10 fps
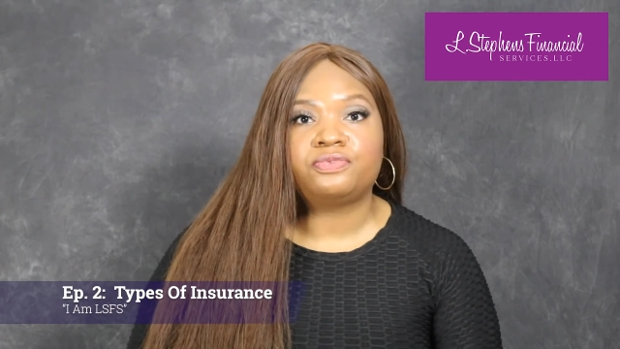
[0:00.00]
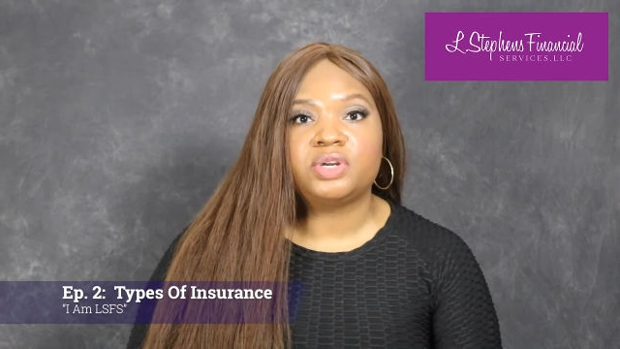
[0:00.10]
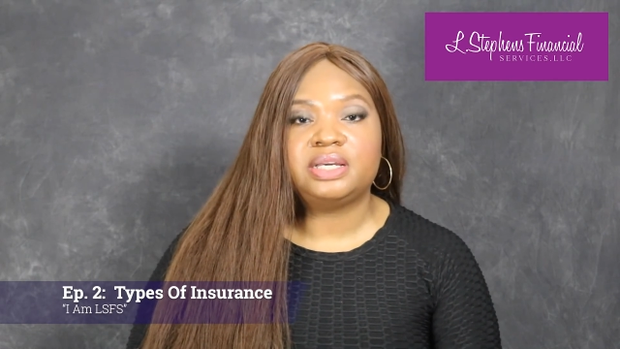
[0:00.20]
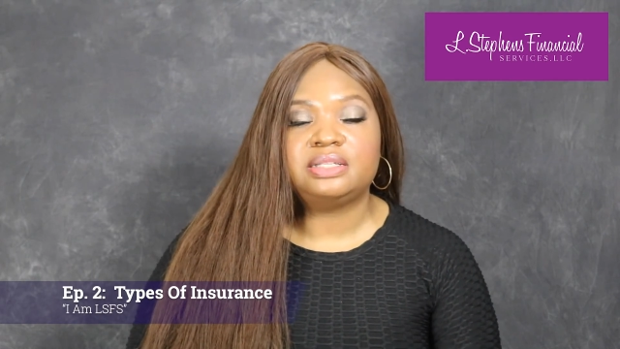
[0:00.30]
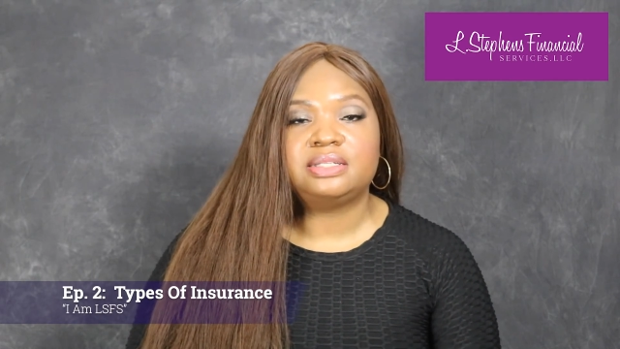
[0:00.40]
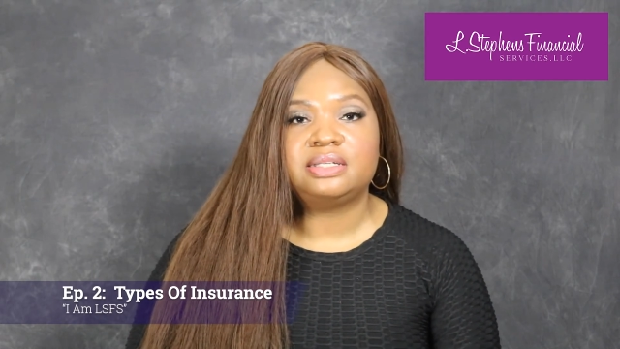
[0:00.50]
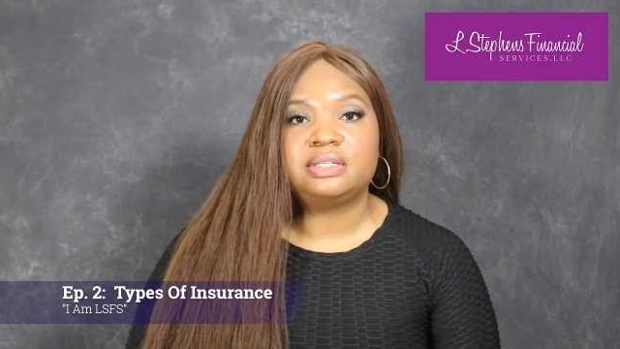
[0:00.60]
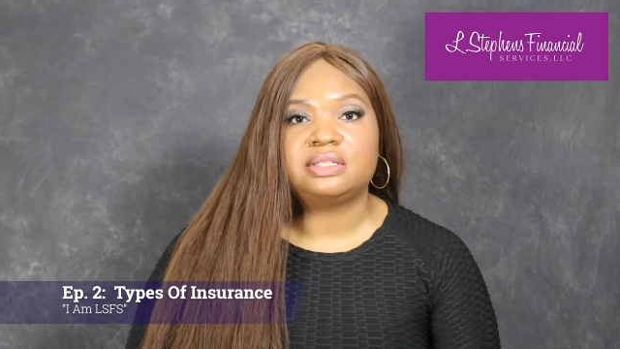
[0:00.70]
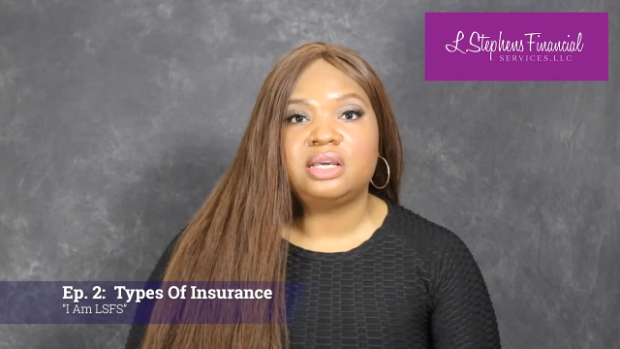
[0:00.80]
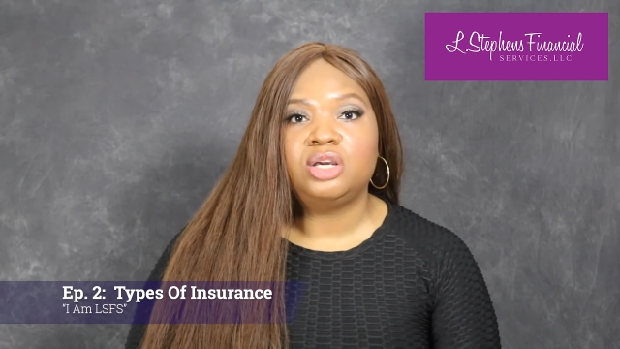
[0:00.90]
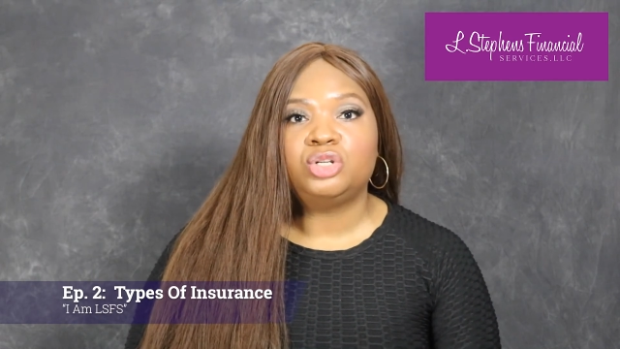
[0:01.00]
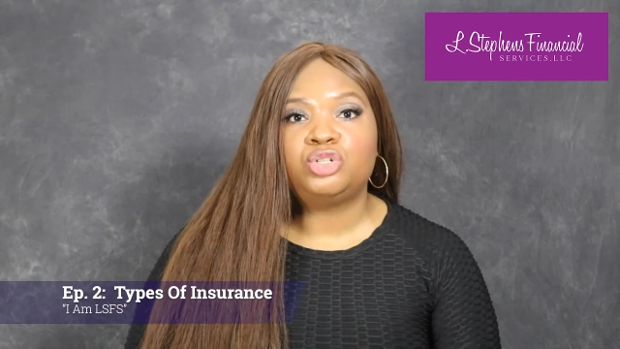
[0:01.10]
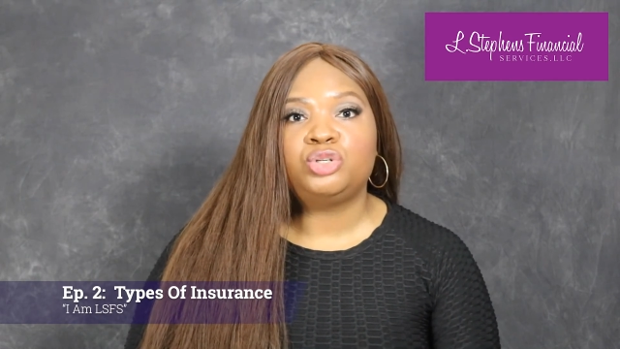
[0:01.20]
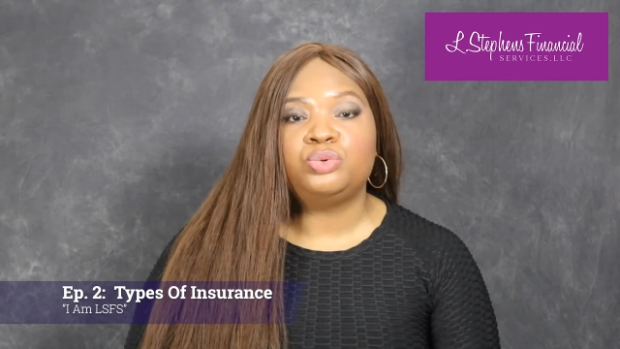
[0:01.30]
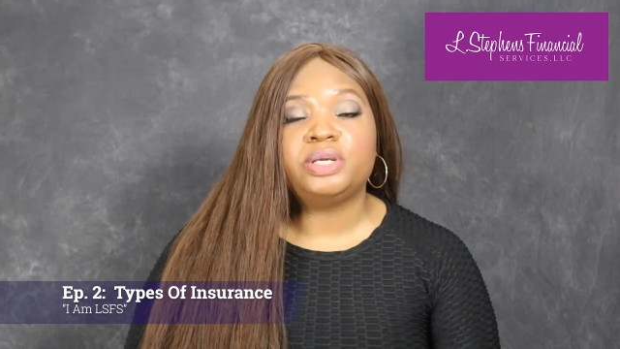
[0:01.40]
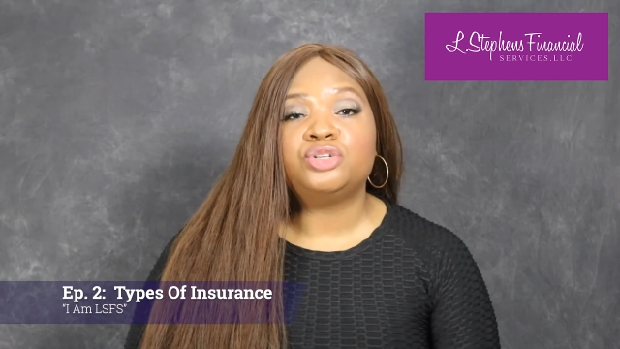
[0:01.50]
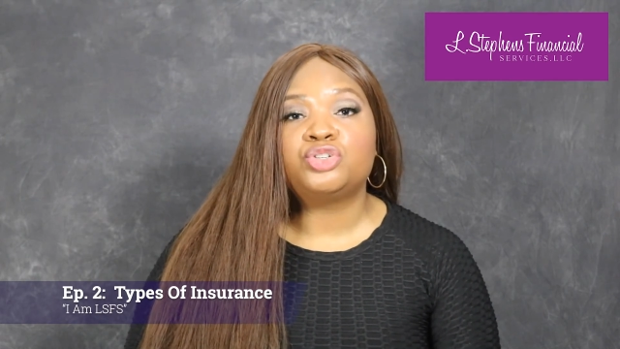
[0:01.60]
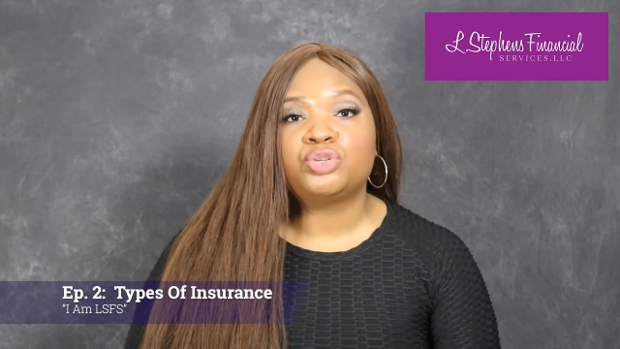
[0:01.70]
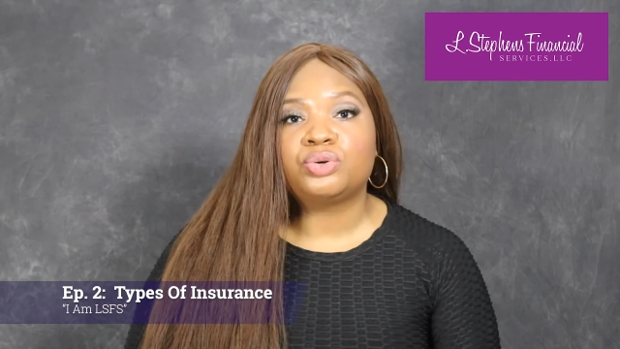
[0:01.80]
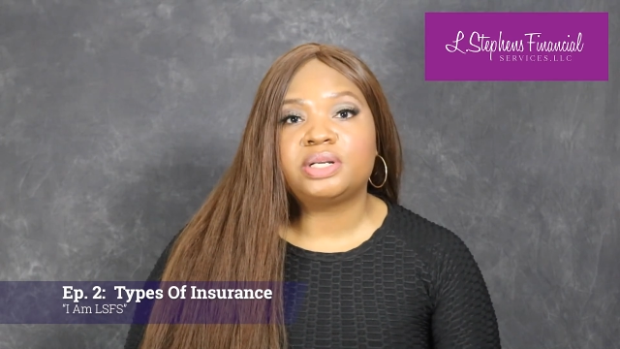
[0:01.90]
for instance, to
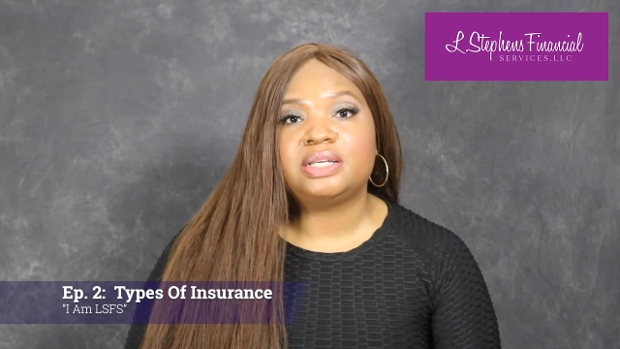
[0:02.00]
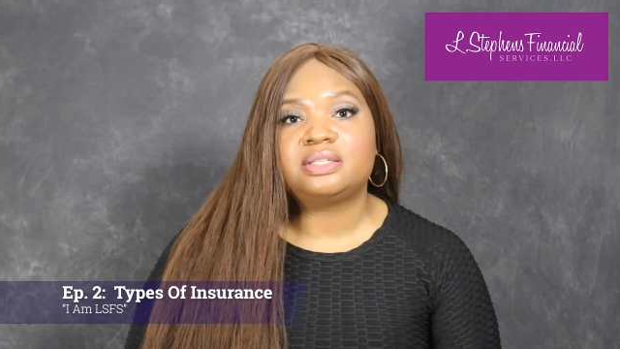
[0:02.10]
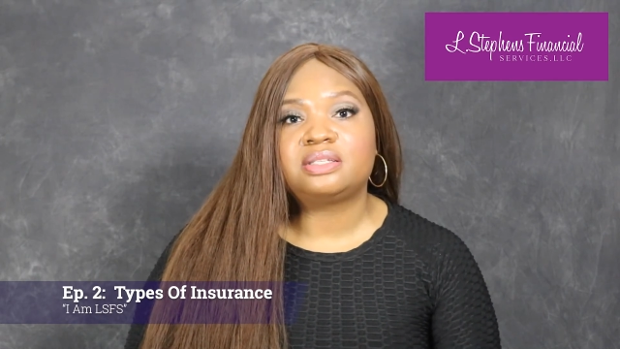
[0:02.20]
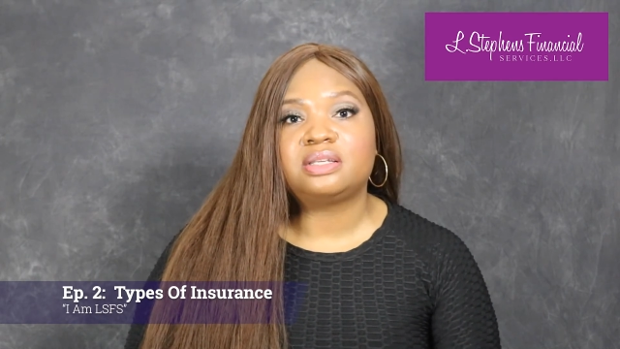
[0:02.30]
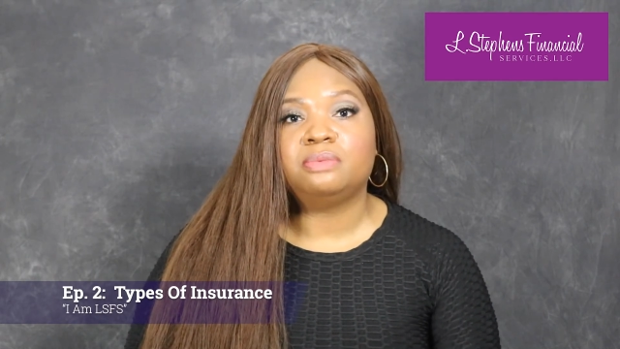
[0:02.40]
insure its